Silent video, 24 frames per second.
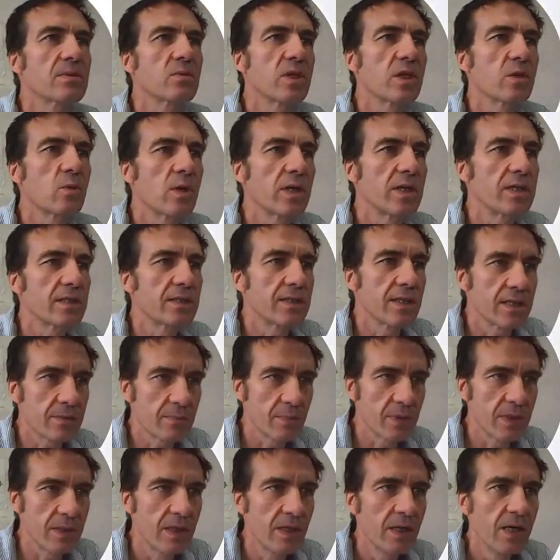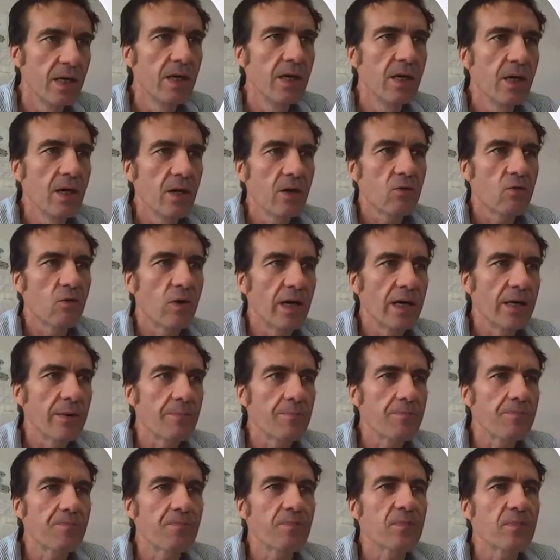Week 1 assessment. Right.
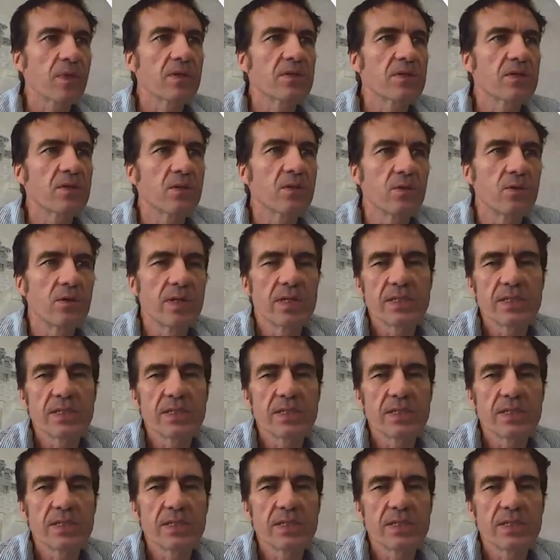So